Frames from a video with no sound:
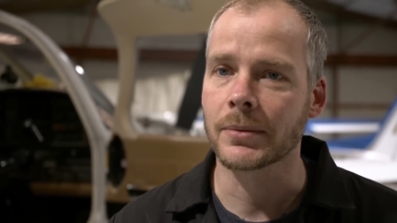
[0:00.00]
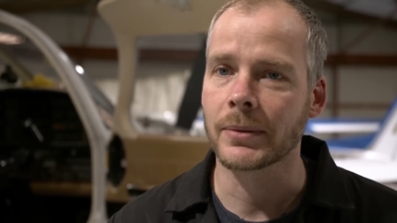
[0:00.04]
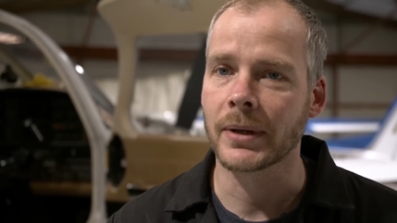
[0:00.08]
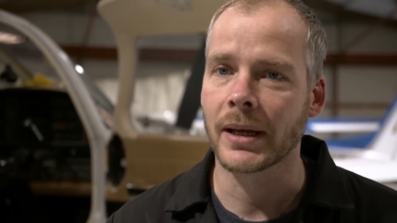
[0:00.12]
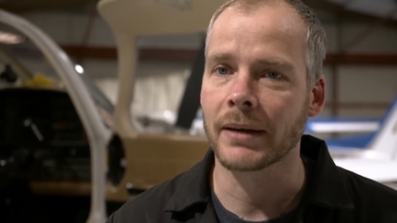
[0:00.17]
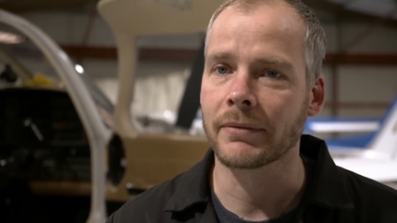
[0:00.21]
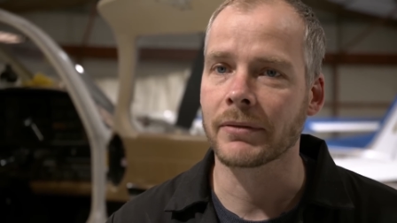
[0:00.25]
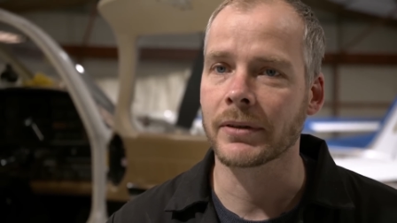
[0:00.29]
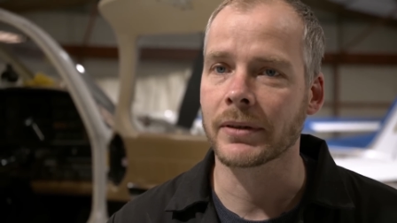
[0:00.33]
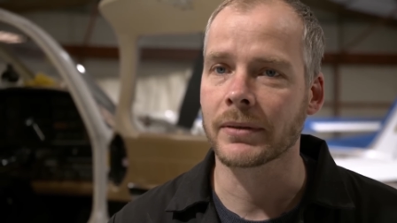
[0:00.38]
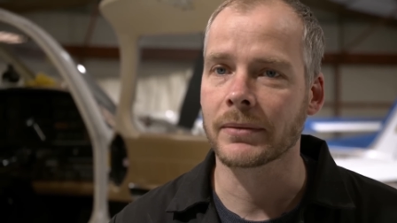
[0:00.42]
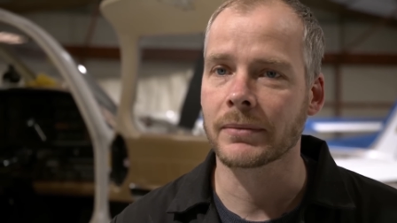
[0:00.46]
We
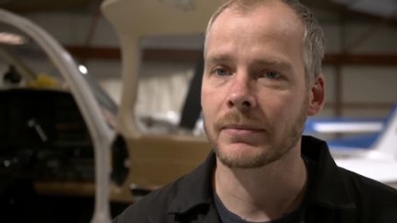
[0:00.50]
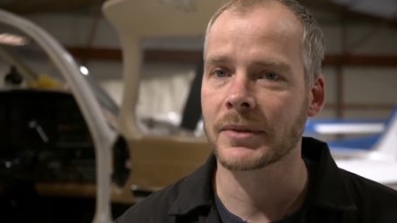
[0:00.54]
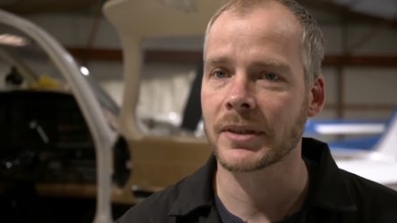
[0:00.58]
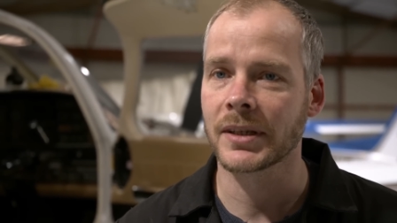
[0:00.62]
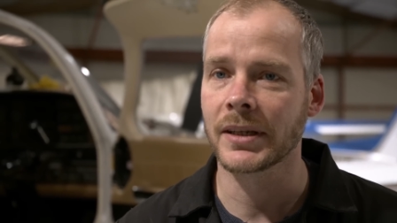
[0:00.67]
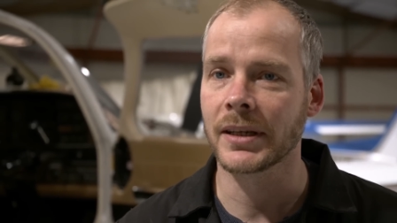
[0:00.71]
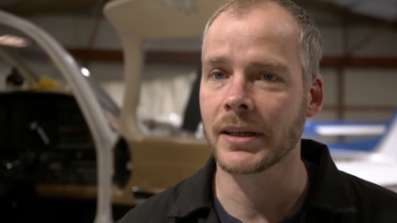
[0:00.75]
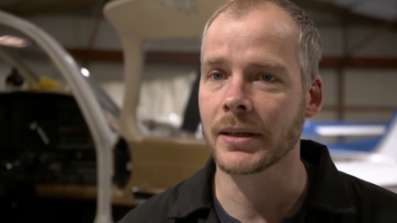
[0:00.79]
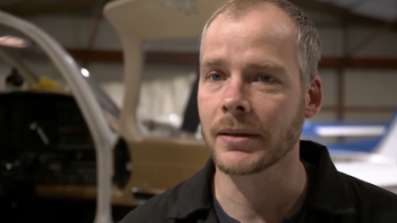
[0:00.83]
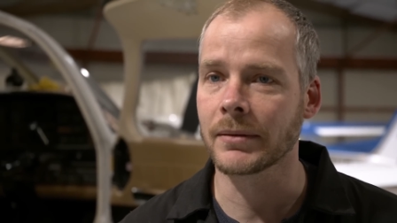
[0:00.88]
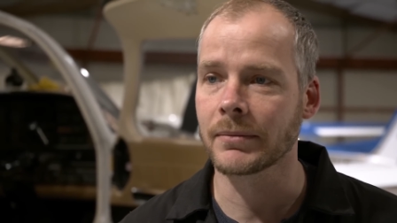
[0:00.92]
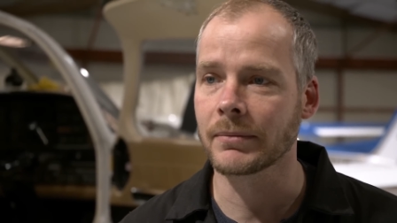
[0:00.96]
haven't
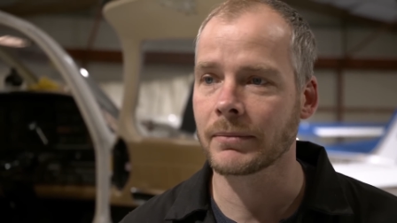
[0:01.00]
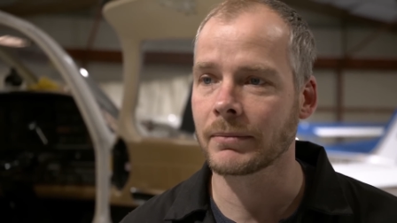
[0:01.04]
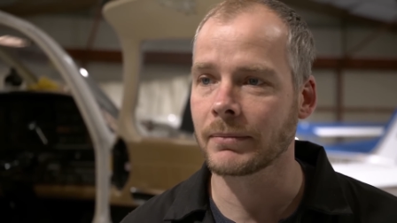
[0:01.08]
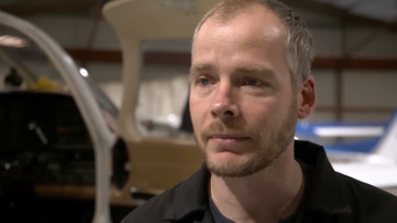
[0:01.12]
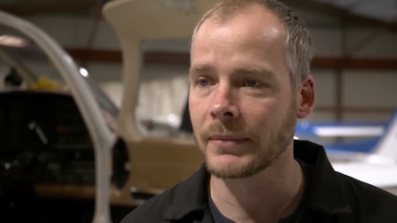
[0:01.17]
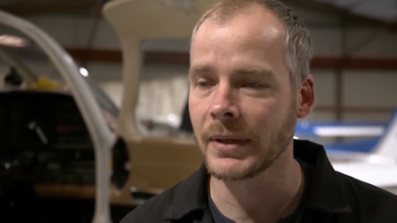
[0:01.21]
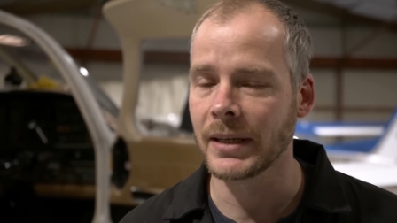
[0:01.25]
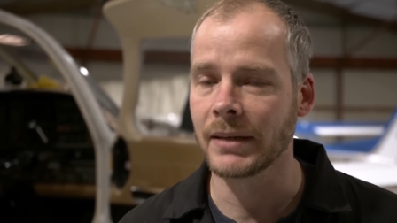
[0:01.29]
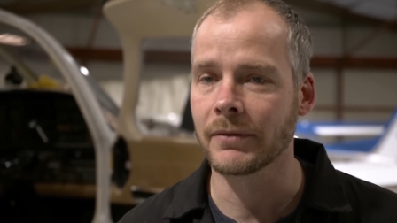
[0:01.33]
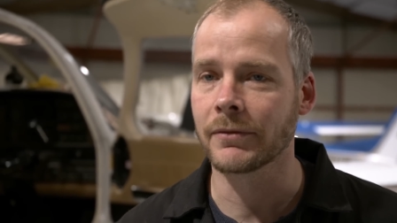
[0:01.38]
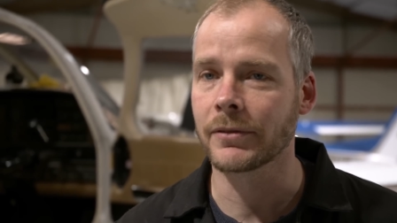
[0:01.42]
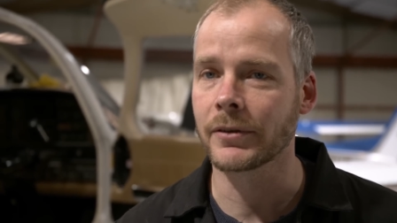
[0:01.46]
seen it
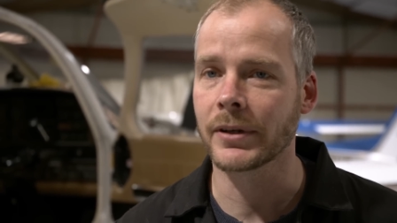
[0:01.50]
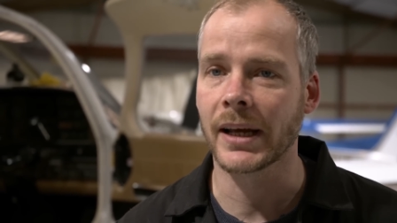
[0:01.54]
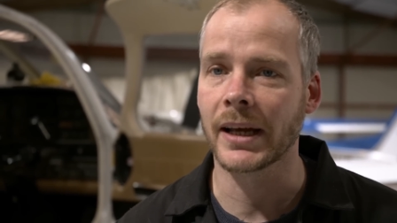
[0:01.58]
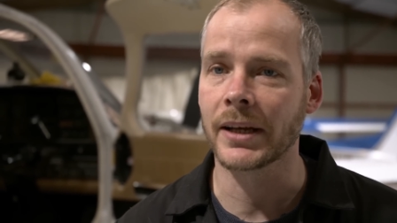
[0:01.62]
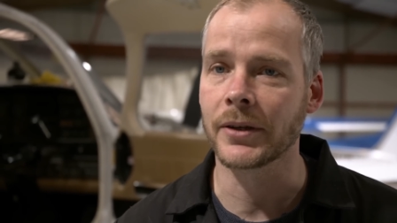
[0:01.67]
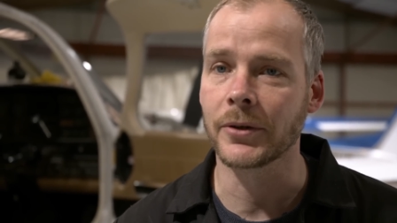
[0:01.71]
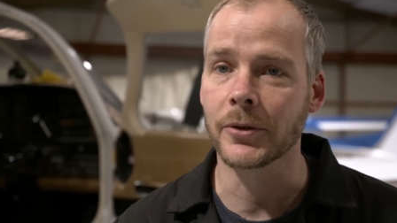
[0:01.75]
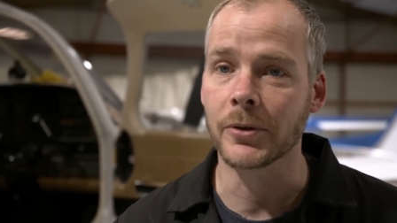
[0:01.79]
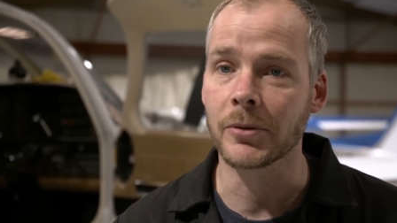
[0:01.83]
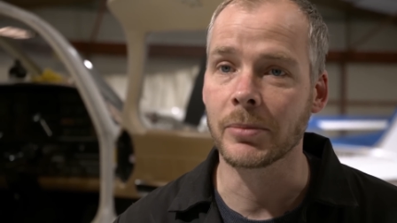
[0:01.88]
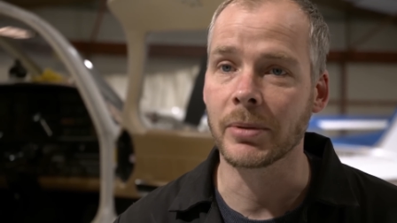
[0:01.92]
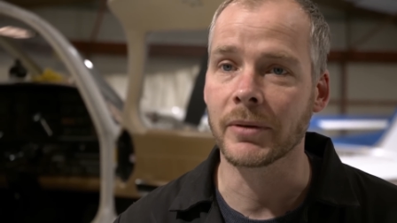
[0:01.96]
in for an
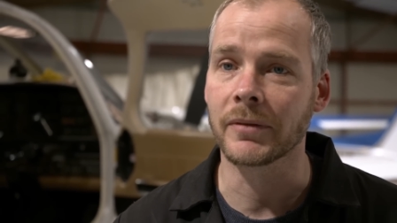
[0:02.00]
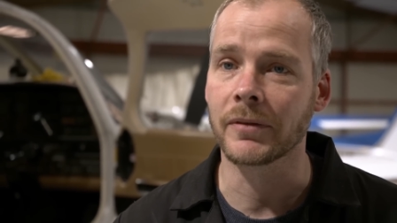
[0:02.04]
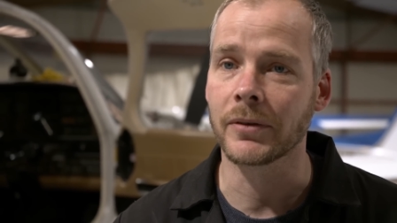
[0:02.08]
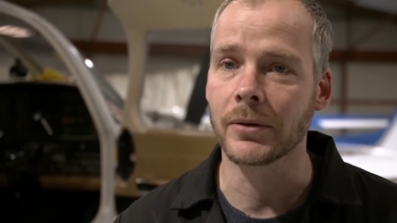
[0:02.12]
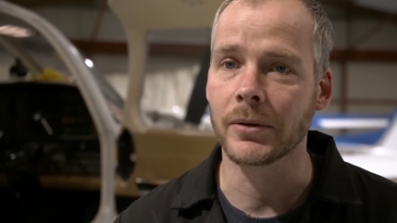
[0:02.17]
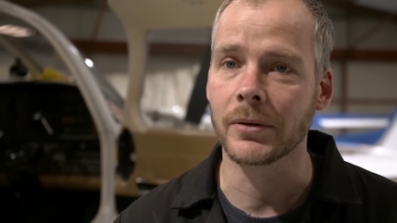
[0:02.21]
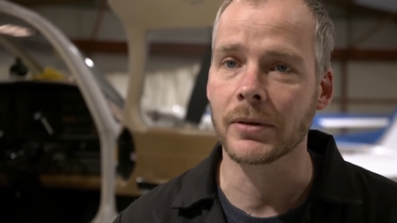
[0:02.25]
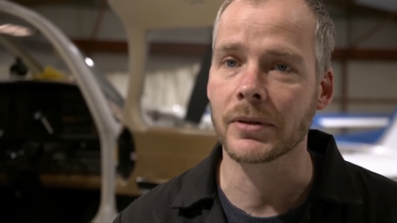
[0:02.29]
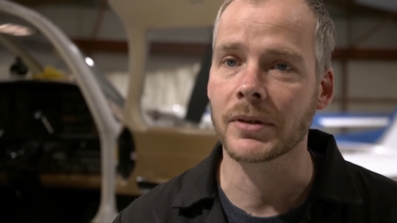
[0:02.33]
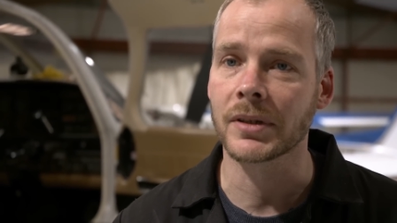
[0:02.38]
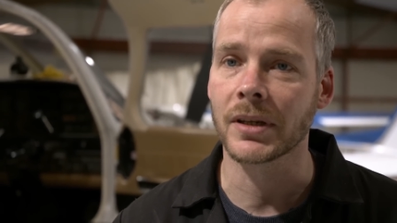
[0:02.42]
annual before,